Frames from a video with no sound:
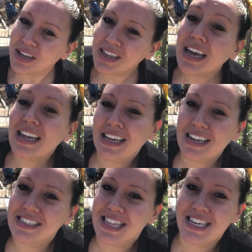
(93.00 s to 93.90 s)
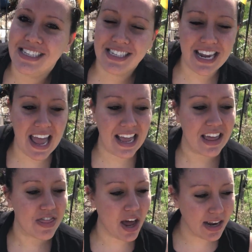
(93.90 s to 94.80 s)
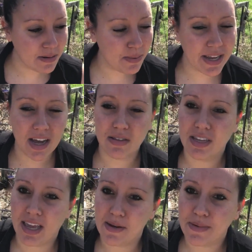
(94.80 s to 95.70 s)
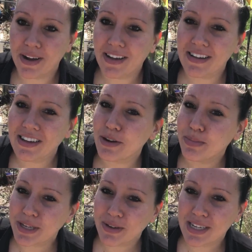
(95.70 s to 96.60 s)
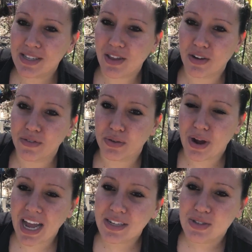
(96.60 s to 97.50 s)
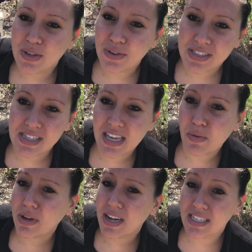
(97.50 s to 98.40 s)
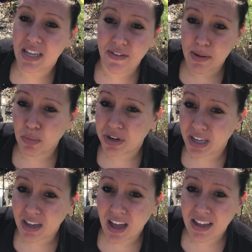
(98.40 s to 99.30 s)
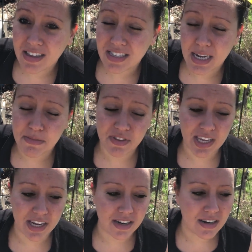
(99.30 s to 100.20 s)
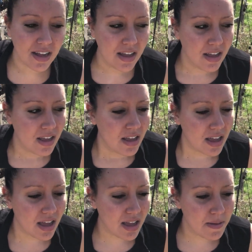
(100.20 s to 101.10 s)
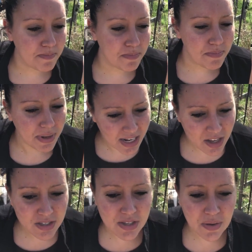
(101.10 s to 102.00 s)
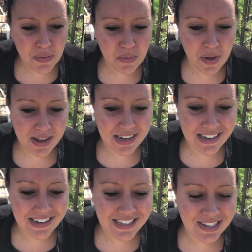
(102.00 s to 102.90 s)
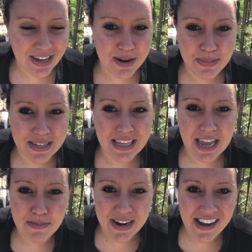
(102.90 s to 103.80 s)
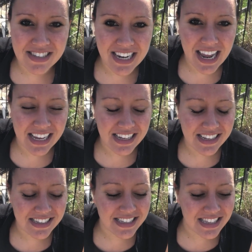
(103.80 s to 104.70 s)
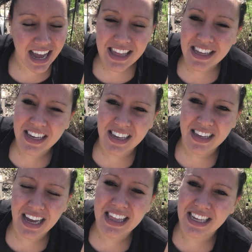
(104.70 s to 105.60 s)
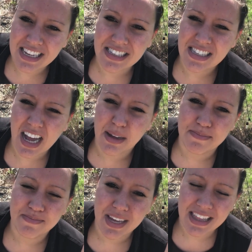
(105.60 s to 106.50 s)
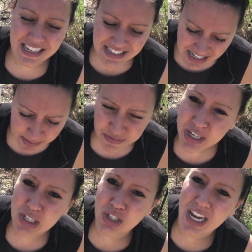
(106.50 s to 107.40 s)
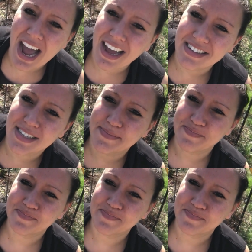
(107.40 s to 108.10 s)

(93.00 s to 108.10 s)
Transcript: Gonna get into this today. Thought I'd break out the camera, kind of bring you guys along for the ride so you can see what kind of stuff I'm working on this time of year. Um, but I also wanted to kind of break the camera out today because I think I think it's time. I think it's time for a chat.